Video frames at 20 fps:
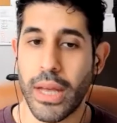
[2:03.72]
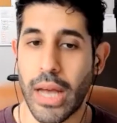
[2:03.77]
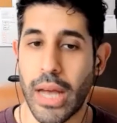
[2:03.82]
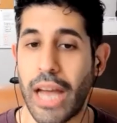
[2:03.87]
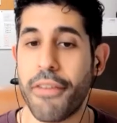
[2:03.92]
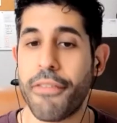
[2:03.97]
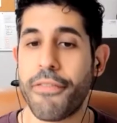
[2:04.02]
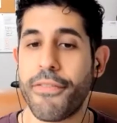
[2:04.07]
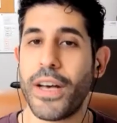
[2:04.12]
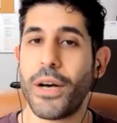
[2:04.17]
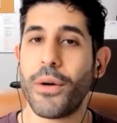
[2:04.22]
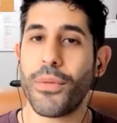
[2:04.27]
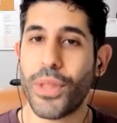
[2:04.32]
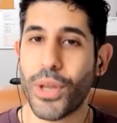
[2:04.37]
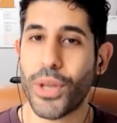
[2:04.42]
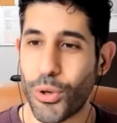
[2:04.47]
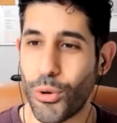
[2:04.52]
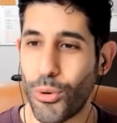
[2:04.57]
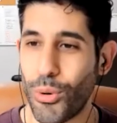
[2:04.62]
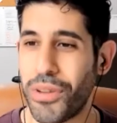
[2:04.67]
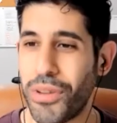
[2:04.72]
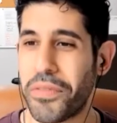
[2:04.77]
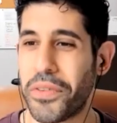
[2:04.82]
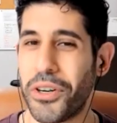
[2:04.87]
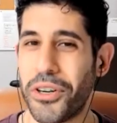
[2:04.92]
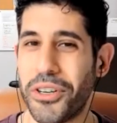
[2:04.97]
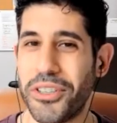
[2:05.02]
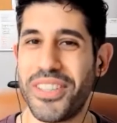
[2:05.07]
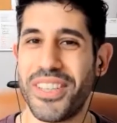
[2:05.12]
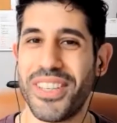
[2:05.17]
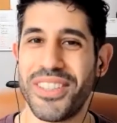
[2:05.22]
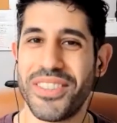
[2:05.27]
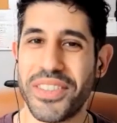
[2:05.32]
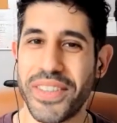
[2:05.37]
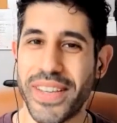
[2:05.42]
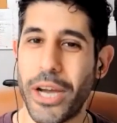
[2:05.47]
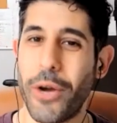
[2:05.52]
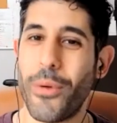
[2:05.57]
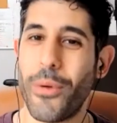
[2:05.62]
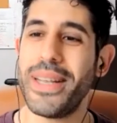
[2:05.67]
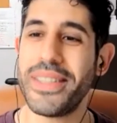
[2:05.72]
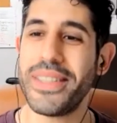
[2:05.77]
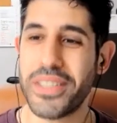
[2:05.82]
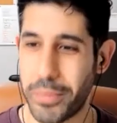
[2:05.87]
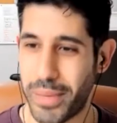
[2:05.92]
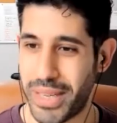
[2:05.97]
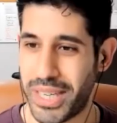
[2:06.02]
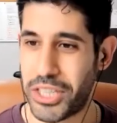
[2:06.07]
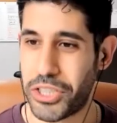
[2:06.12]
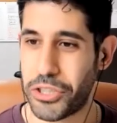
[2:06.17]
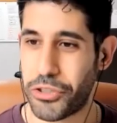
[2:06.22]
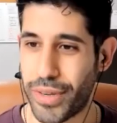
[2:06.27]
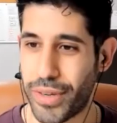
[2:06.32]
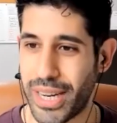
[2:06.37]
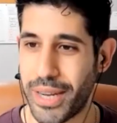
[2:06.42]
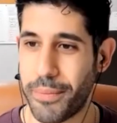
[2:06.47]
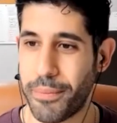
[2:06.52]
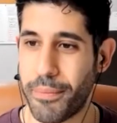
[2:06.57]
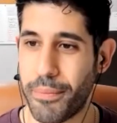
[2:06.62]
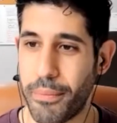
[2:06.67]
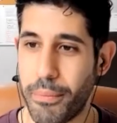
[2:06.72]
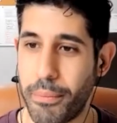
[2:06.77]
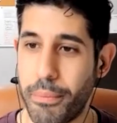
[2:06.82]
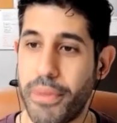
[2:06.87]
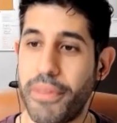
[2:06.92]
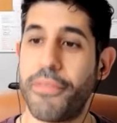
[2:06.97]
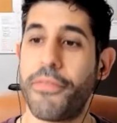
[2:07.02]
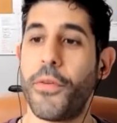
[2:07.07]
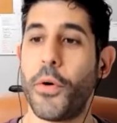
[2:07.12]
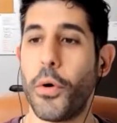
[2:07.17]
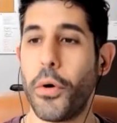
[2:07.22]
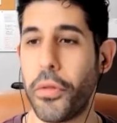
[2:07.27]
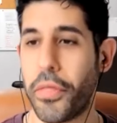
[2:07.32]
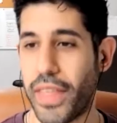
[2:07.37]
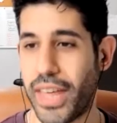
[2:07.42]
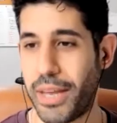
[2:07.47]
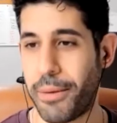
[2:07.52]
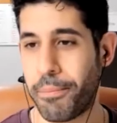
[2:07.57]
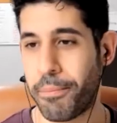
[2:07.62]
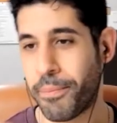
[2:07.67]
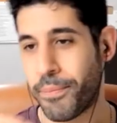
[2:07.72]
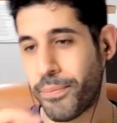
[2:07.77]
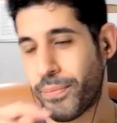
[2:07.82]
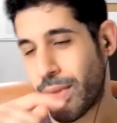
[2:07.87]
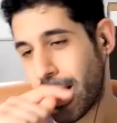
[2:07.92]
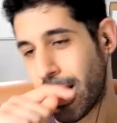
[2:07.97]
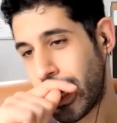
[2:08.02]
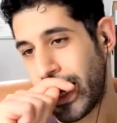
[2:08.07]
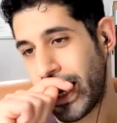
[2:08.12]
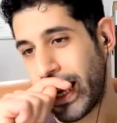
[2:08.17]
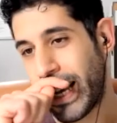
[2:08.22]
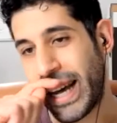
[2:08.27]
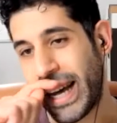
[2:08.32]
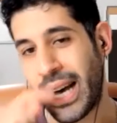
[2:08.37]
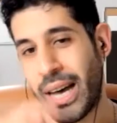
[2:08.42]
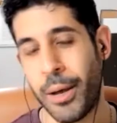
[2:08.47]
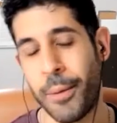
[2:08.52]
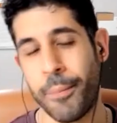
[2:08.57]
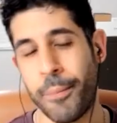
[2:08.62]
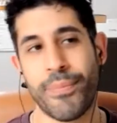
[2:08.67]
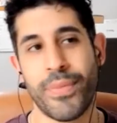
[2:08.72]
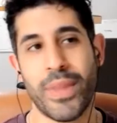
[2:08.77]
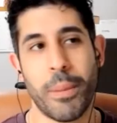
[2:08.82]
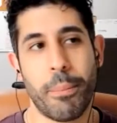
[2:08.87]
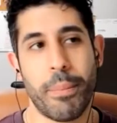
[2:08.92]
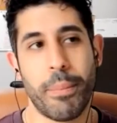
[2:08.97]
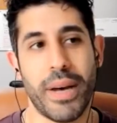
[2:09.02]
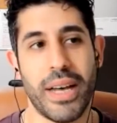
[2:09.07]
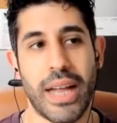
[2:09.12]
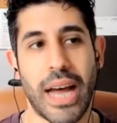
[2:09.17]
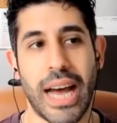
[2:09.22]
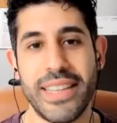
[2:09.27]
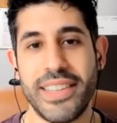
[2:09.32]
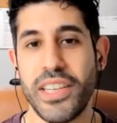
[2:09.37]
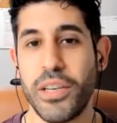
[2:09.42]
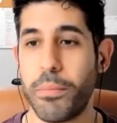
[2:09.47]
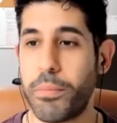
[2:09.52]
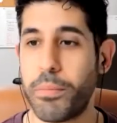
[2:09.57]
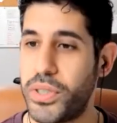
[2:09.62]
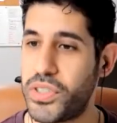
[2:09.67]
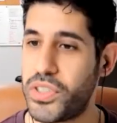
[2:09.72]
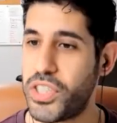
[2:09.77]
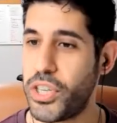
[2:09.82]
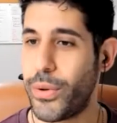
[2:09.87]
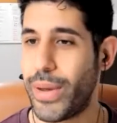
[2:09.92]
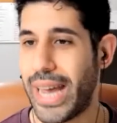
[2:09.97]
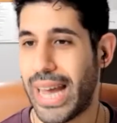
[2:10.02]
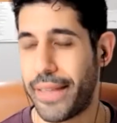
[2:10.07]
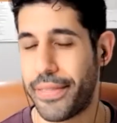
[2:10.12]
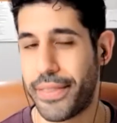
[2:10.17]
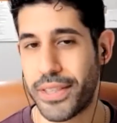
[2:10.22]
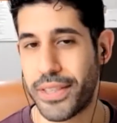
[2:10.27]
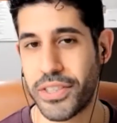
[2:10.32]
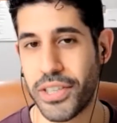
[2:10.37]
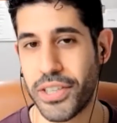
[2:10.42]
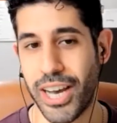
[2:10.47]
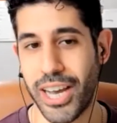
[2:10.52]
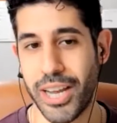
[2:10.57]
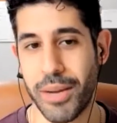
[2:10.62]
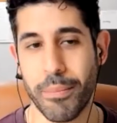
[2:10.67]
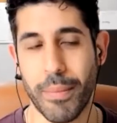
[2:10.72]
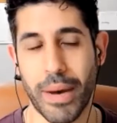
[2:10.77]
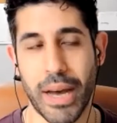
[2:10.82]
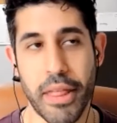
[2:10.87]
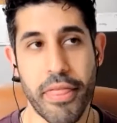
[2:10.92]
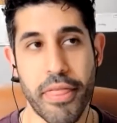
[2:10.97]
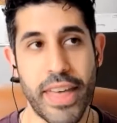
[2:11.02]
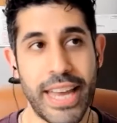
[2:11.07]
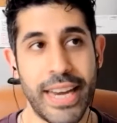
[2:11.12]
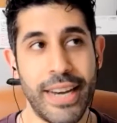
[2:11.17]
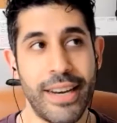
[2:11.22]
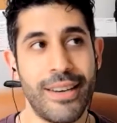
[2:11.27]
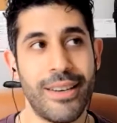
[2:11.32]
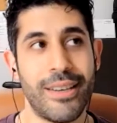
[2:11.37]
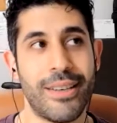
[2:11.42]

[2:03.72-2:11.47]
felt the call of God to go into ministry before then, but I didn't pursue it at the time. My then